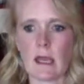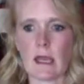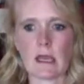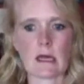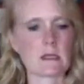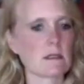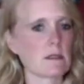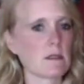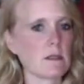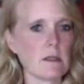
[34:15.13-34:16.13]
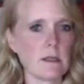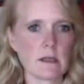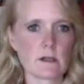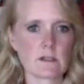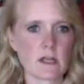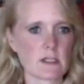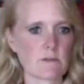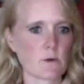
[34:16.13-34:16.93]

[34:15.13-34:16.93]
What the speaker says: and a little touch of